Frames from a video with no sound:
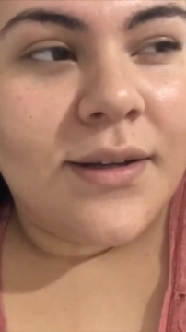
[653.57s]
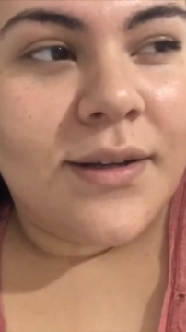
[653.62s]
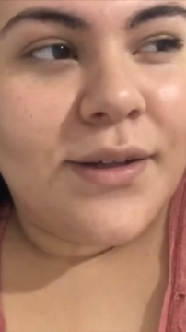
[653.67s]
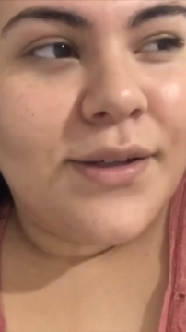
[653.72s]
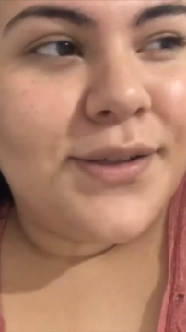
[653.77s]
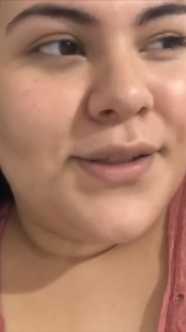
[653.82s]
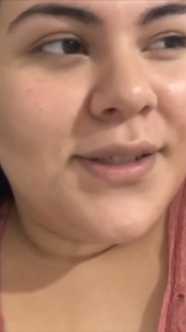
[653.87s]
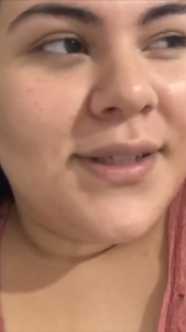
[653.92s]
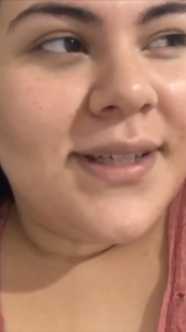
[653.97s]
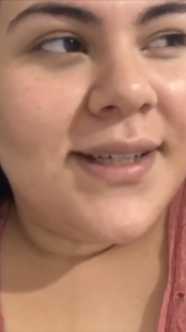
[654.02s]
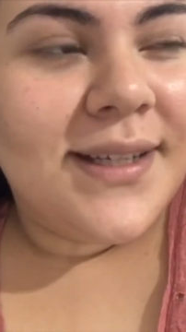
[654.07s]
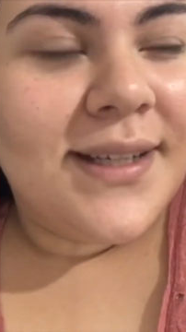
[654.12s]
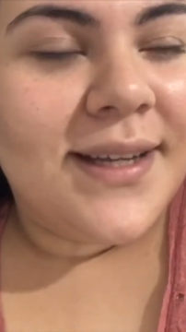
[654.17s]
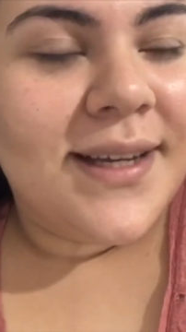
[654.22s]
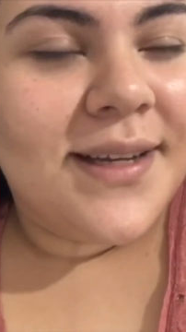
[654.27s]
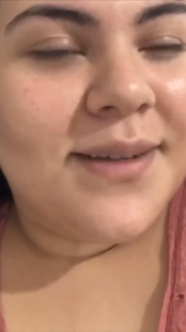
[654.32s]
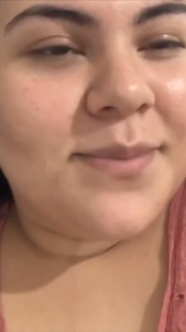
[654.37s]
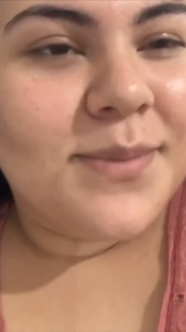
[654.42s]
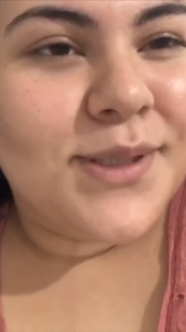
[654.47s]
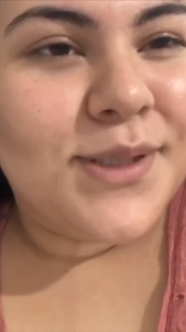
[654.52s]
usually,
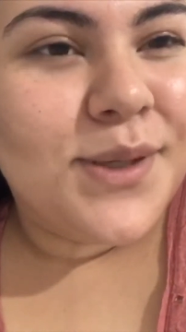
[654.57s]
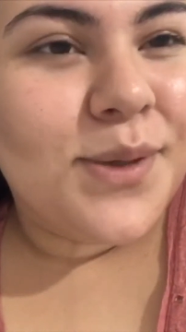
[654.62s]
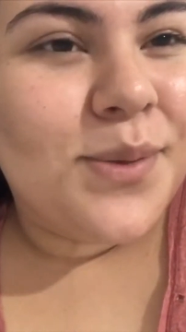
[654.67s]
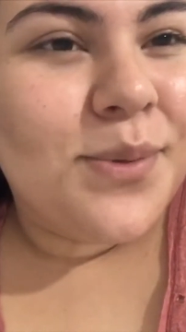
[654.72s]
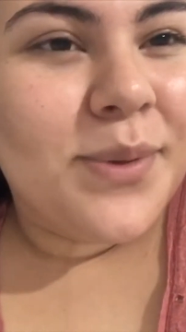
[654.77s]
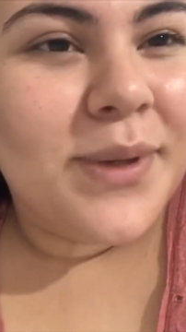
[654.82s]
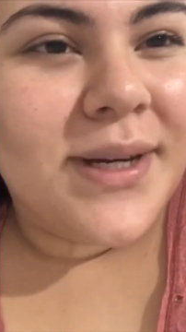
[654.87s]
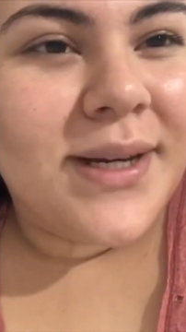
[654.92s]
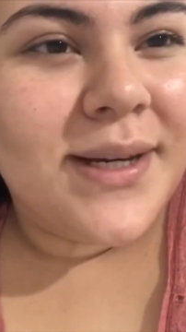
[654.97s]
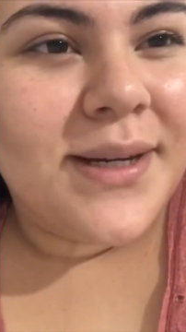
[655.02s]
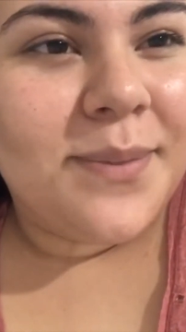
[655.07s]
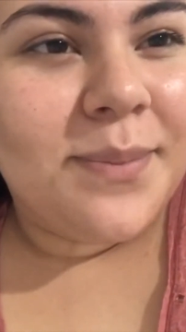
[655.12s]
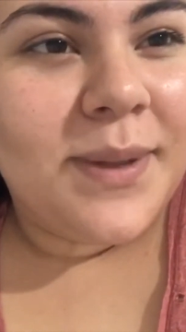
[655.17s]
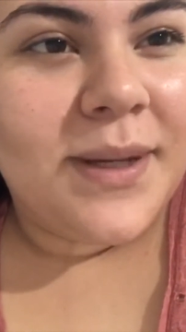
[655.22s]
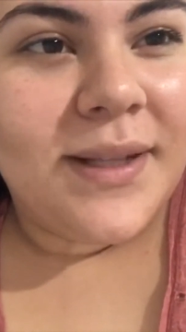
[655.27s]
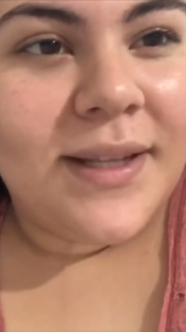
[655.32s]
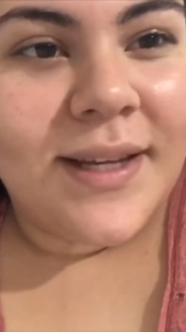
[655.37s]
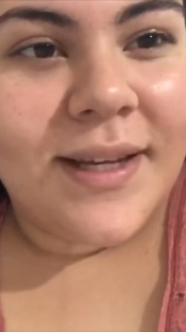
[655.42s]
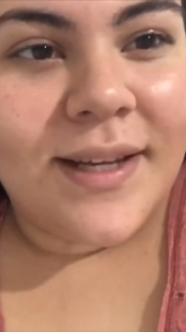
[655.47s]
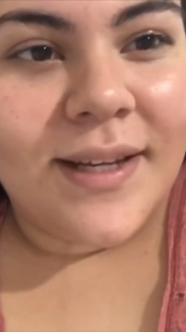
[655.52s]
like, I'm so worried
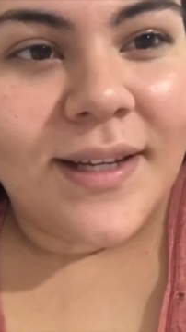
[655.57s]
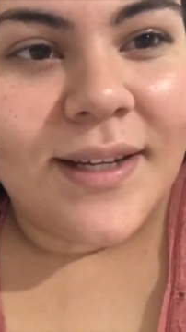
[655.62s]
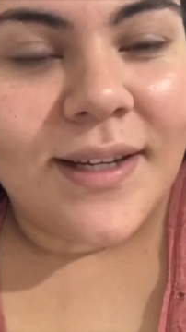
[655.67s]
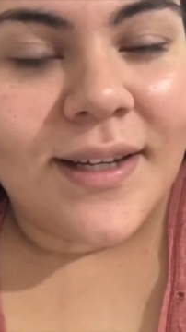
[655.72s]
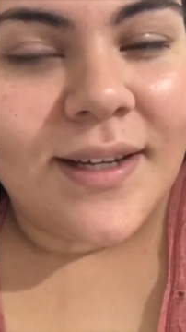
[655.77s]
about, like,